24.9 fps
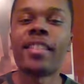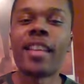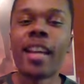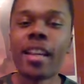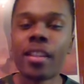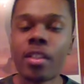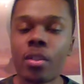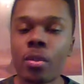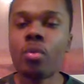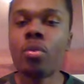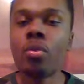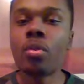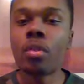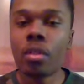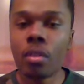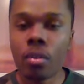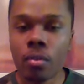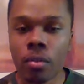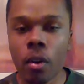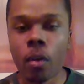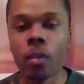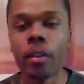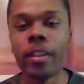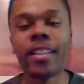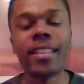That's who's
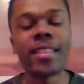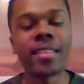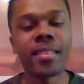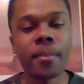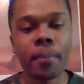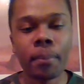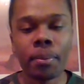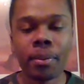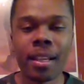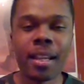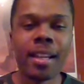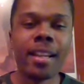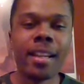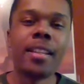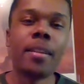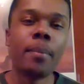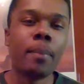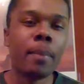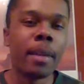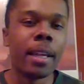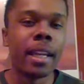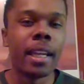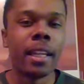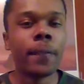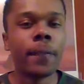controlling the supply and
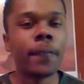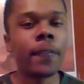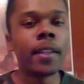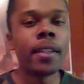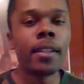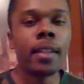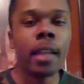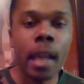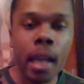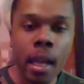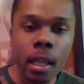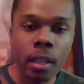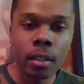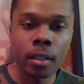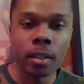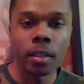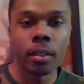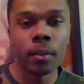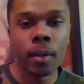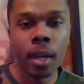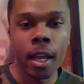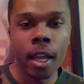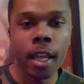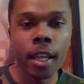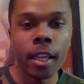demand of the dollar,
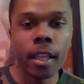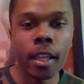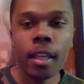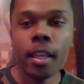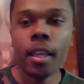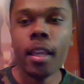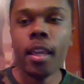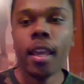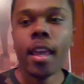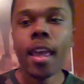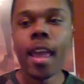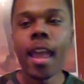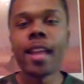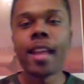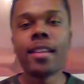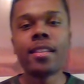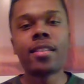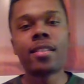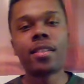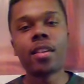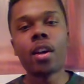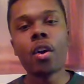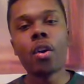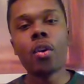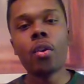right? And
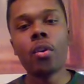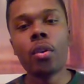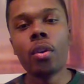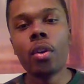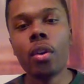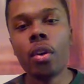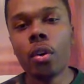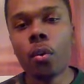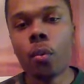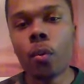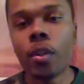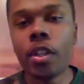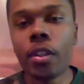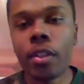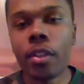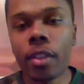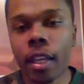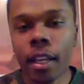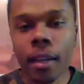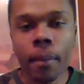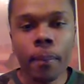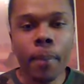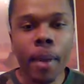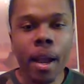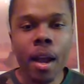so when you
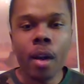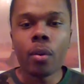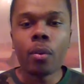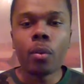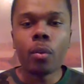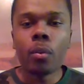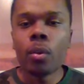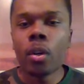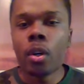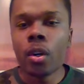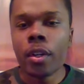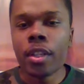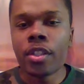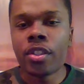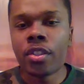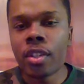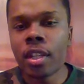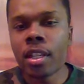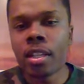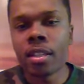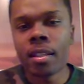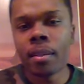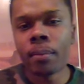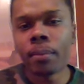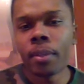think about, well, it's
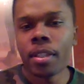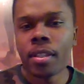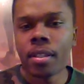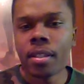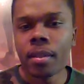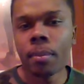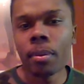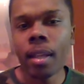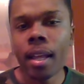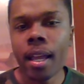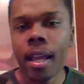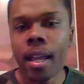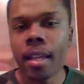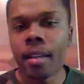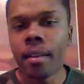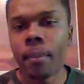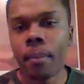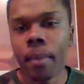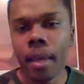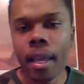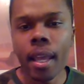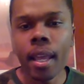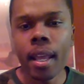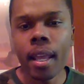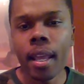just simply supply and
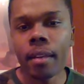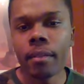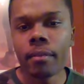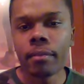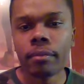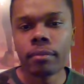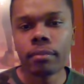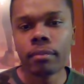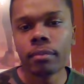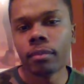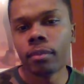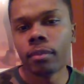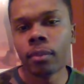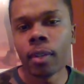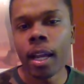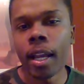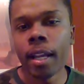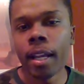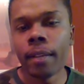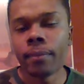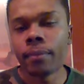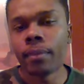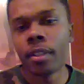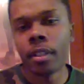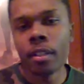demand,
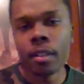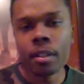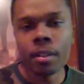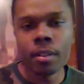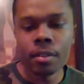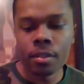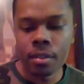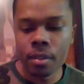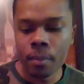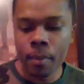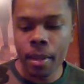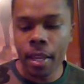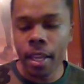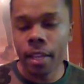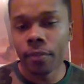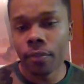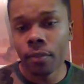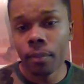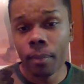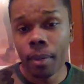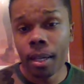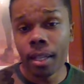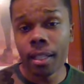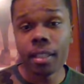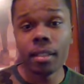right? There's demand for
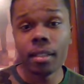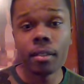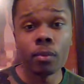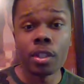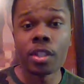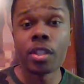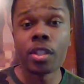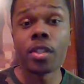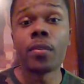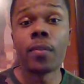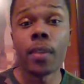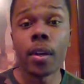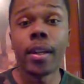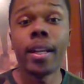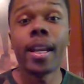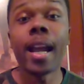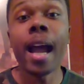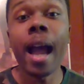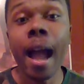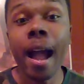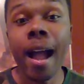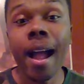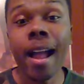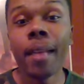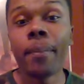money, which is very
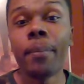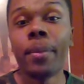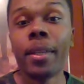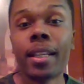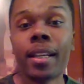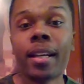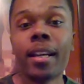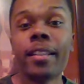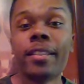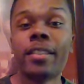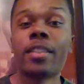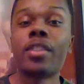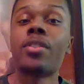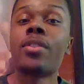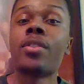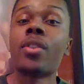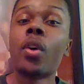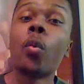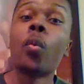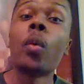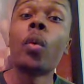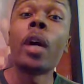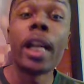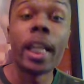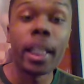high because it's
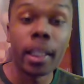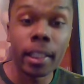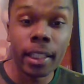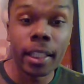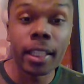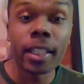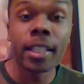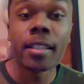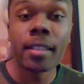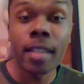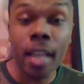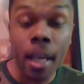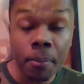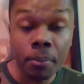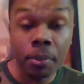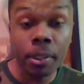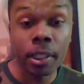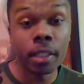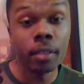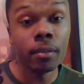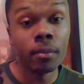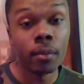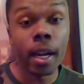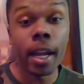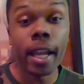so widely
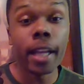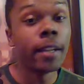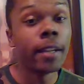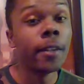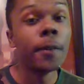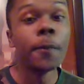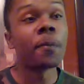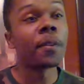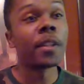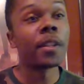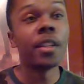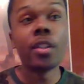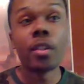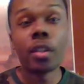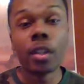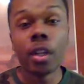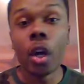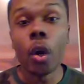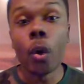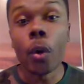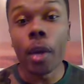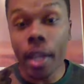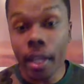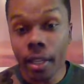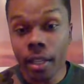accepted, right? You can
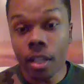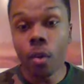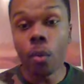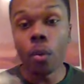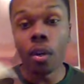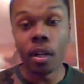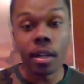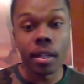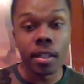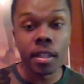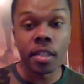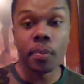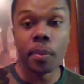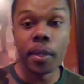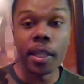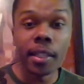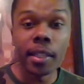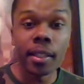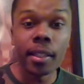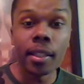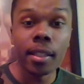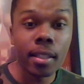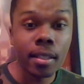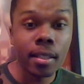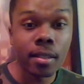go anywhere and
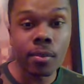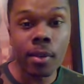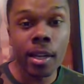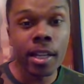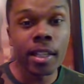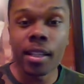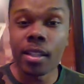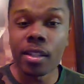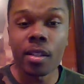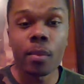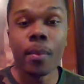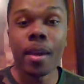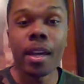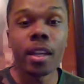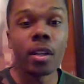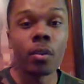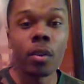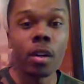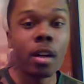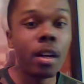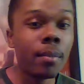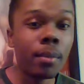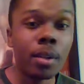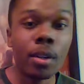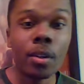spend this, right? Doesn't matter
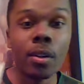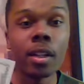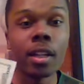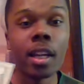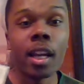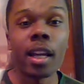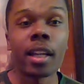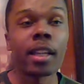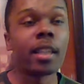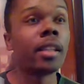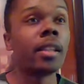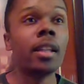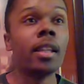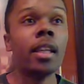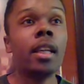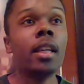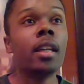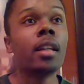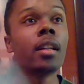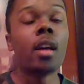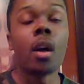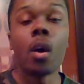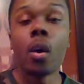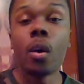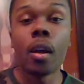where I'm going. I could
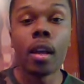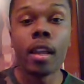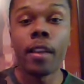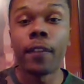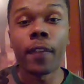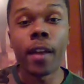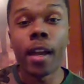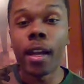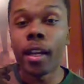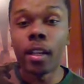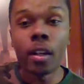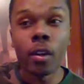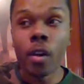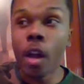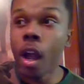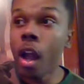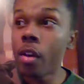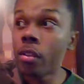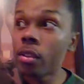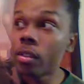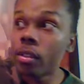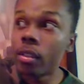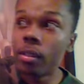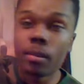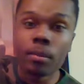go if I go
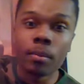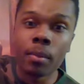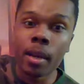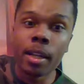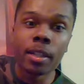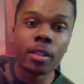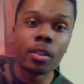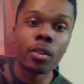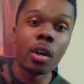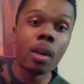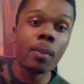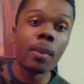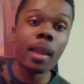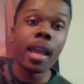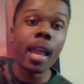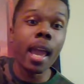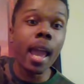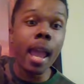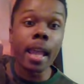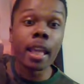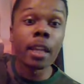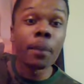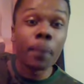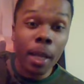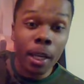out my door and be like,
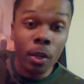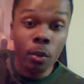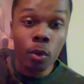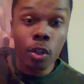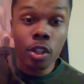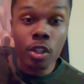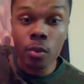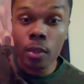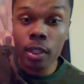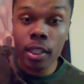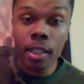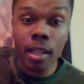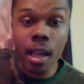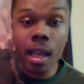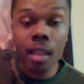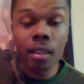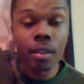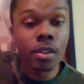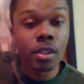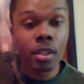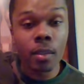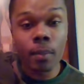hey, anybody want twenty dollars?